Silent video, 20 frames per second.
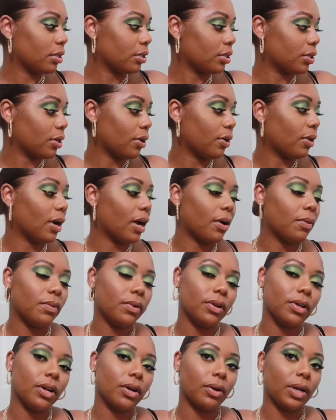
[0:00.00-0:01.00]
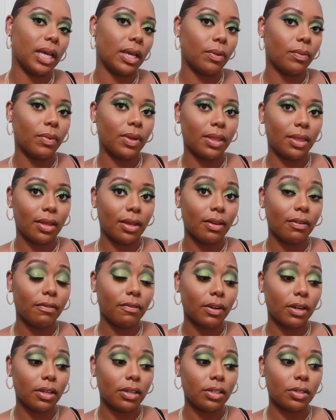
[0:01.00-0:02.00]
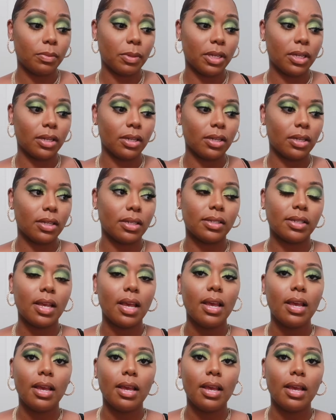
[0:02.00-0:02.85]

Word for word: So I will go in with that first because